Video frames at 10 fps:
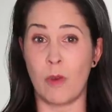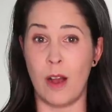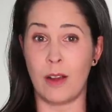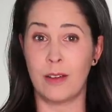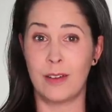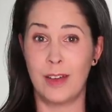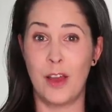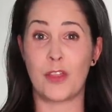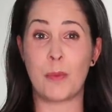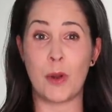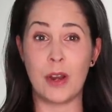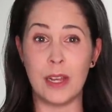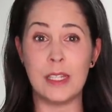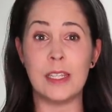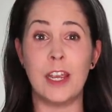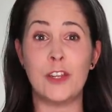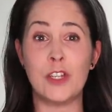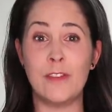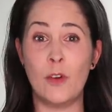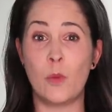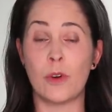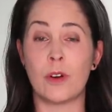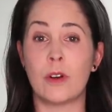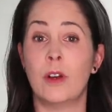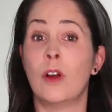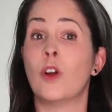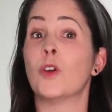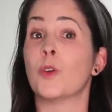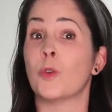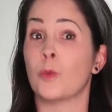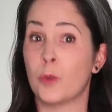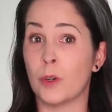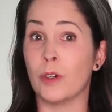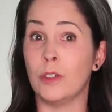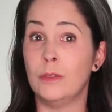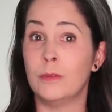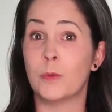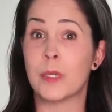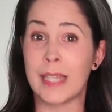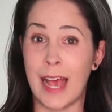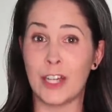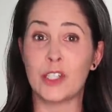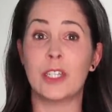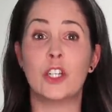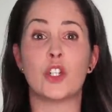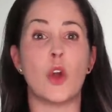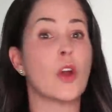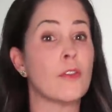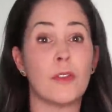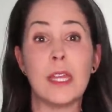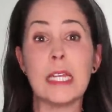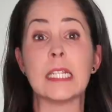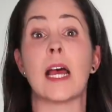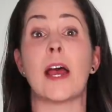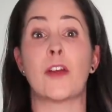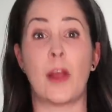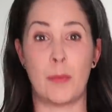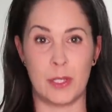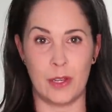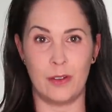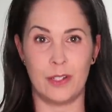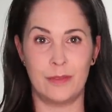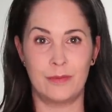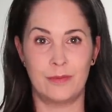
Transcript: Rock. The pronunciation of the word rural was actually a joke for the entire episode.